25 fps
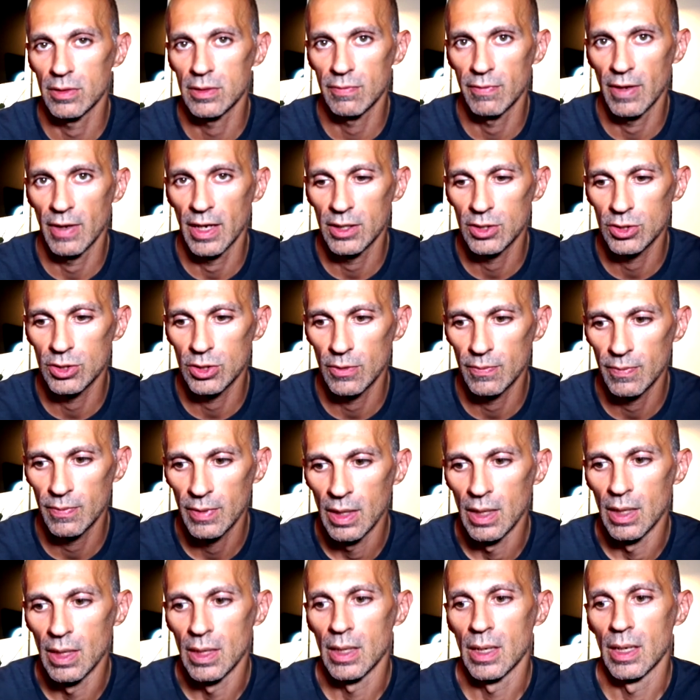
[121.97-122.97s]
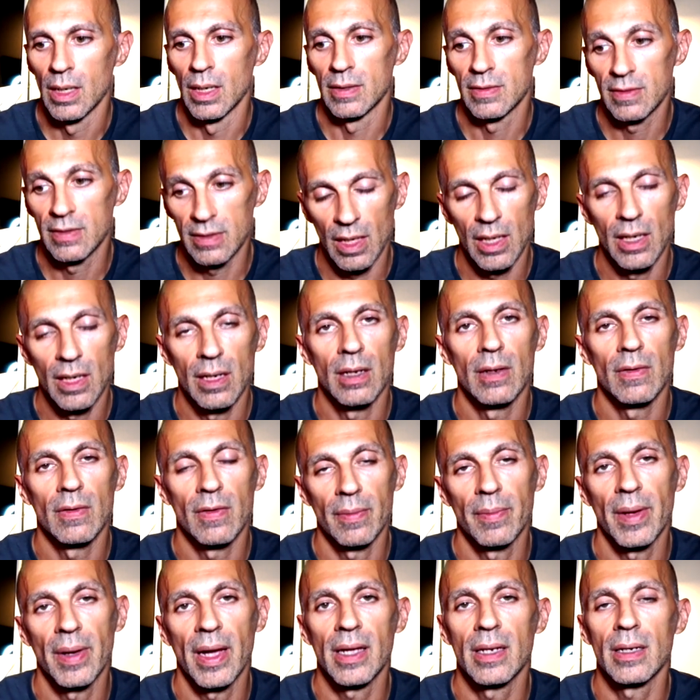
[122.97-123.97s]
version, still
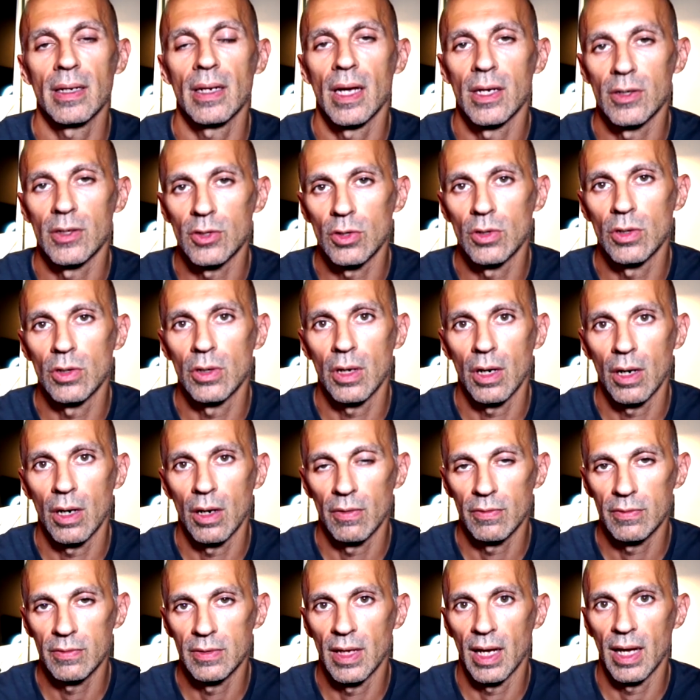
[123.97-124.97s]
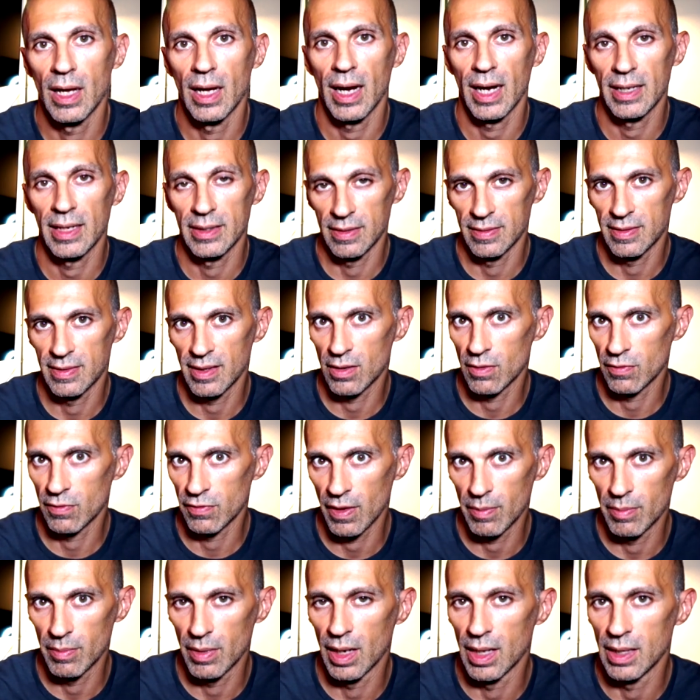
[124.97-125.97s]
remain a shoe of the Adizero
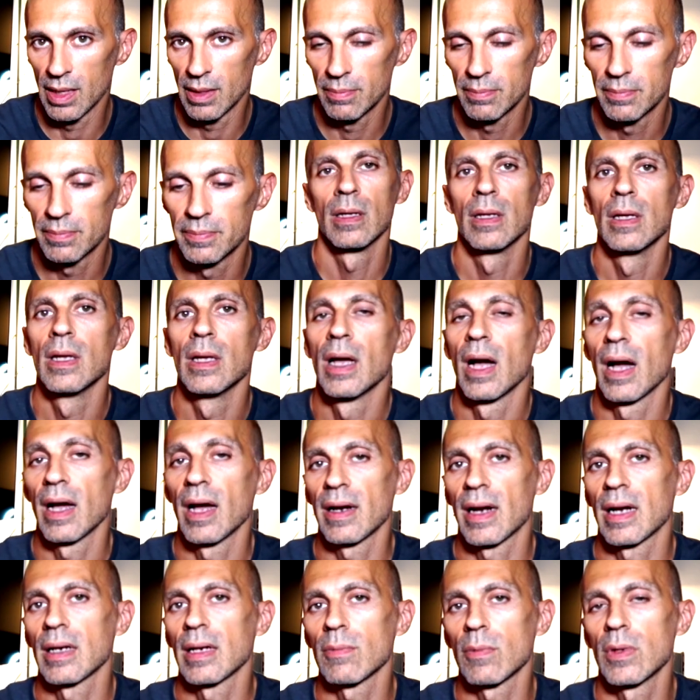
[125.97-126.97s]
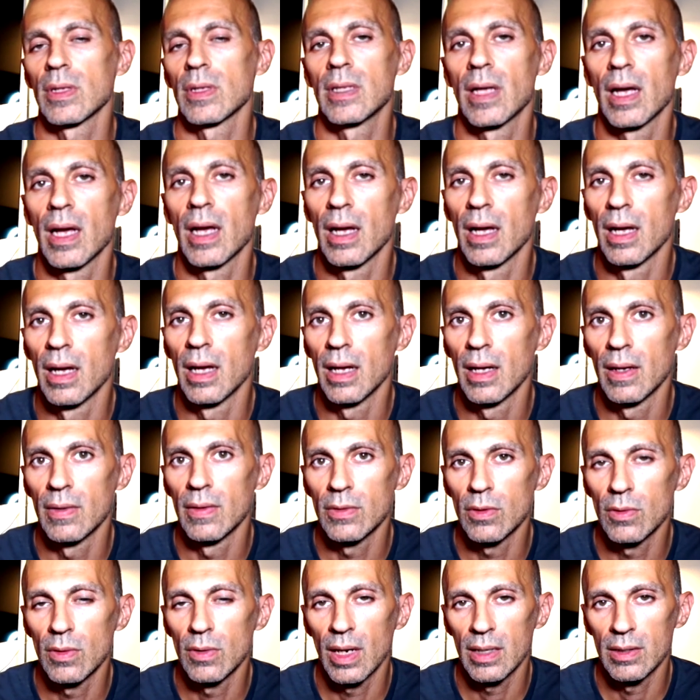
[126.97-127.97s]
family. I run with the
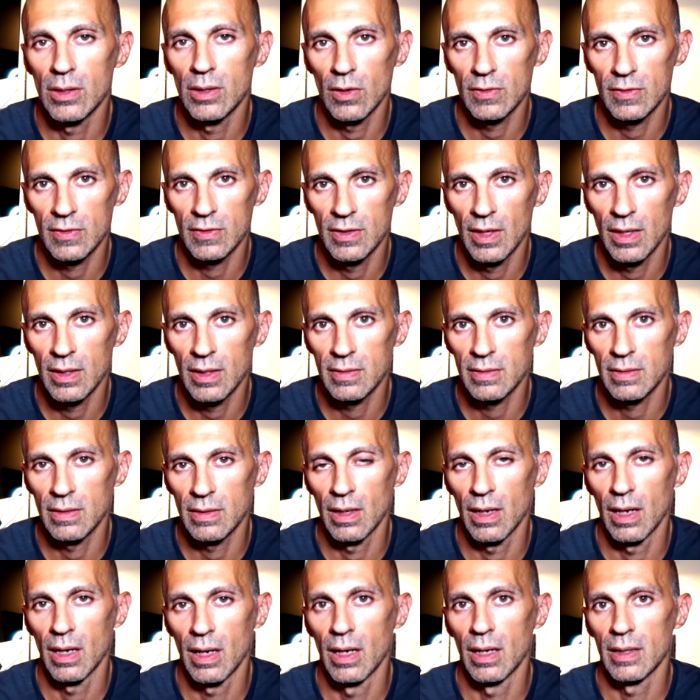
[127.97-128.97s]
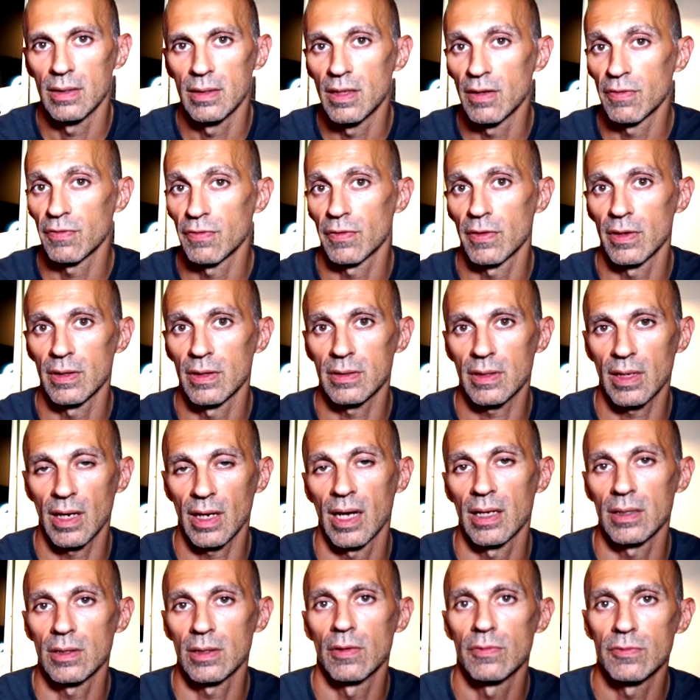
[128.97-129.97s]
new Adios 6 different
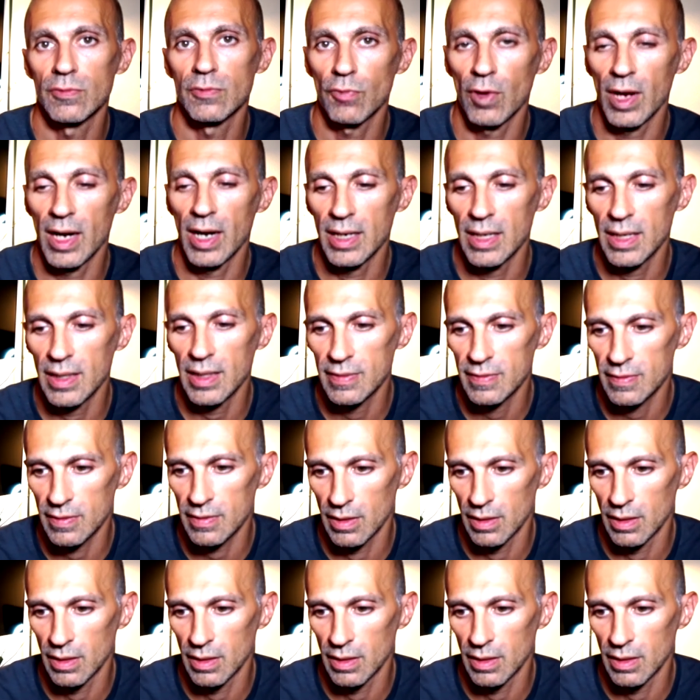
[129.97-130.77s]
kind of trainings,